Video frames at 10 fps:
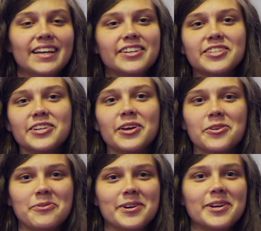Here's
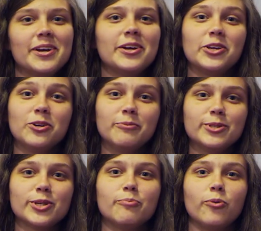another one.
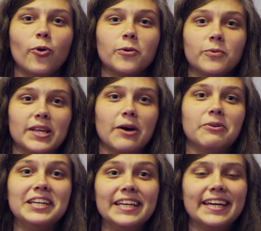Humans are born without
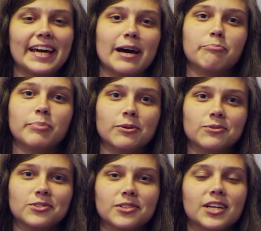kneecap
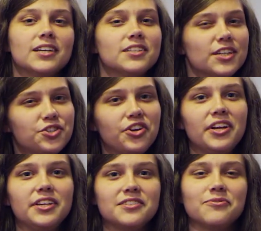bones. Touch your
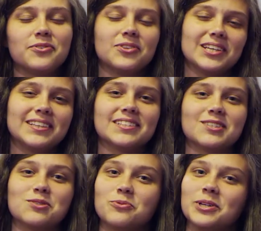knees if you think this
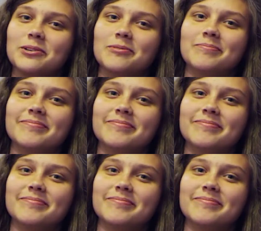is real.